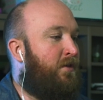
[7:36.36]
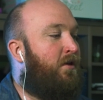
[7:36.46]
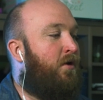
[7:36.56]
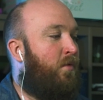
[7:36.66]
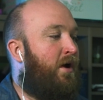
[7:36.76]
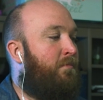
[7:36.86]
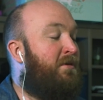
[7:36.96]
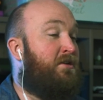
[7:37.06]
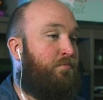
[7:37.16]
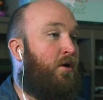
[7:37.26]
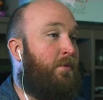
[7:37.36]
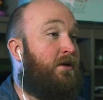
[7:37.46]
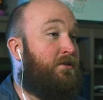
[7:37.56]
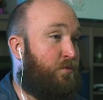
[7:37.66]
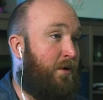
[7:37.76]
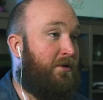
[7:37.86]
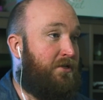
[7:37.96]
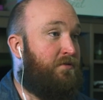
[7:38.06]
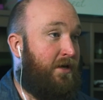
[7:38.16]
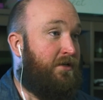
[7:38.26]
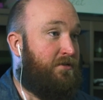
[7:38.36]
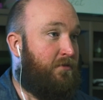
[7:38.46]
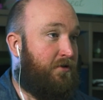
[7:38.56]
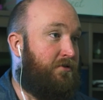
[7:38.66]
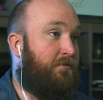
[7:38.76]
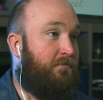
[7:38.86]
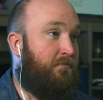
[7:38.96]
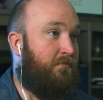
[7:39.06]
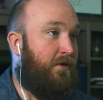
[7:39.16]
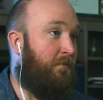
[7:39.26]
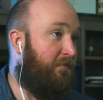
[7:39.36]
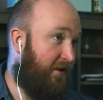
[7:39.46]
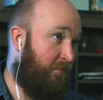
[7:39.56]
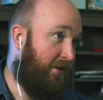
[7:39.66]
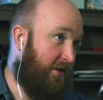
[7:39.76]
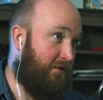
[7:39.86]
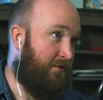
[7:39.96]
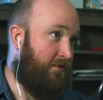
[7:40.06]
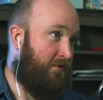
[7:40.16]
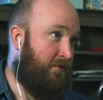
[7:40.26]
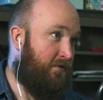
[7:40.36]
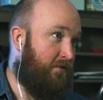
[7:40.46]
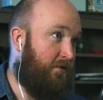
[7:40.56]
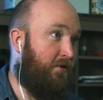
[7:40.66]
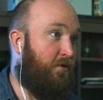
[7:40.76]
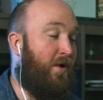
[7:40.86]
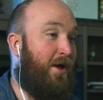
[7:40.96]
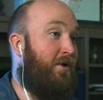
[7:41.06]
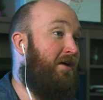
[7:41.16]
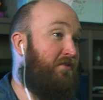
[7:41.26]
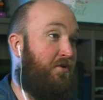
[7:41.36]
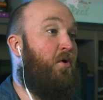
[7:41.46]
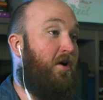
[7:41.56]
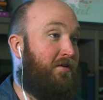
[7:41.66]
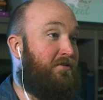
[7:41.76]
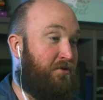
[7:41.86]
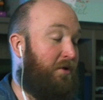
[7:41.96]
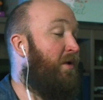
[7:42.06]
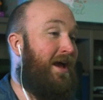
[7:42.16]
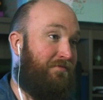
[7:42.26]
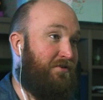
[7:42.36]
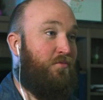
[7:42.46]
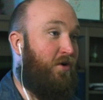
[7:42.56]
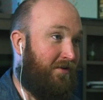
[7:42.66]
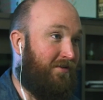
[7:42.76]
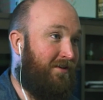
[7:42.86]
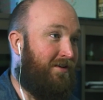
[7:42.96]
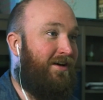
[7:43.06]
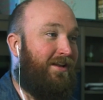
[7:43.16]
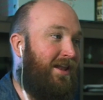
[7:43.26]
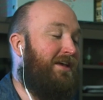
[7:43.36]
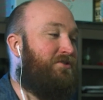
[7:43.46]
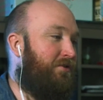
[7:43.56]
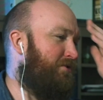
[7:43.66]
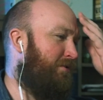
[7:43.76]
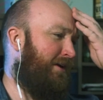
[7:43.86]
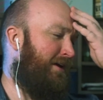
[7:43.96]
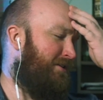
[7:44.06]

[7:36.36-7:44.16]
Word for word: Mr. Blobby can swim in his costume. And I'm fine with that. You can wear whatever you want, doing whatever you want, unless you're doing